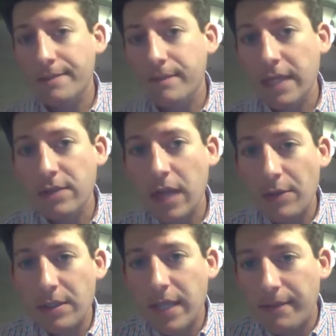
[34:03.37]
That's what I would
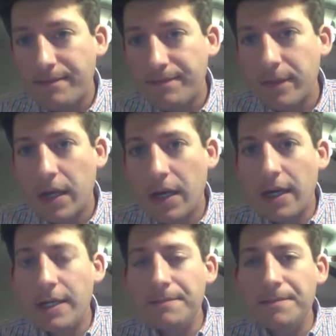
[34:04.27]
say.
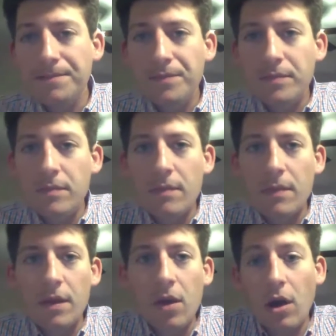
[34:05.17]

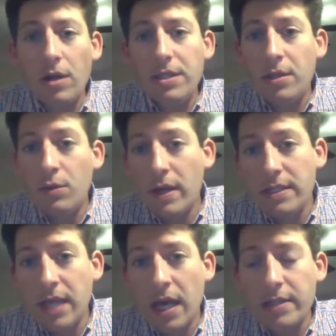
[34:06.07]
Causes of the
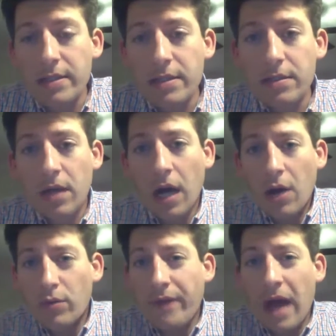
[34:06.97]
Renaissance,
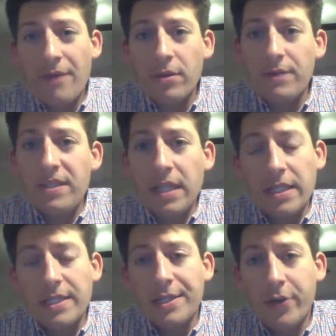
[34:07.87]
revival of cities
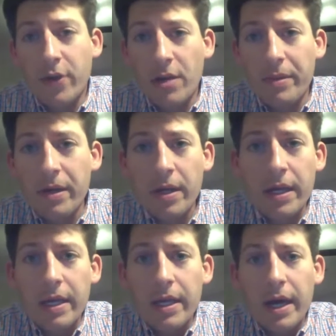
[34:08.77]
in Europe,
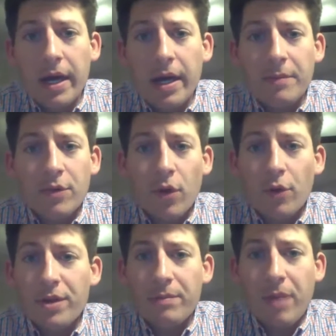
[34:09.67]
growth
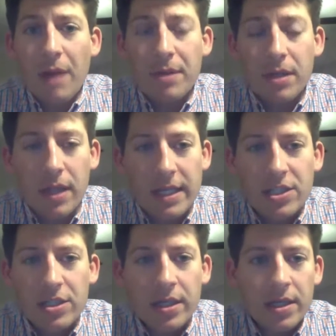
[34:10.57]
in
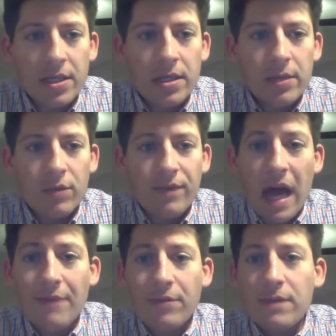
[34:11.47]
population,
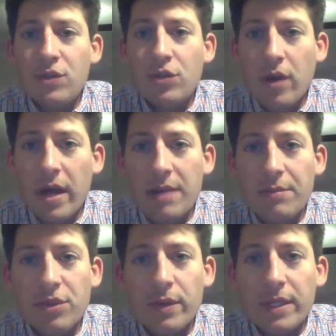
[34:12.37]
revival of trade
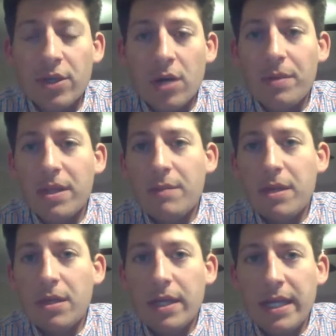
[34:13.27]
between Europe and the
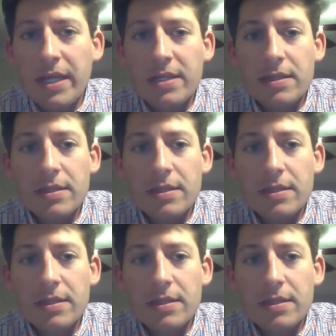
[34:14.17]
Middle East.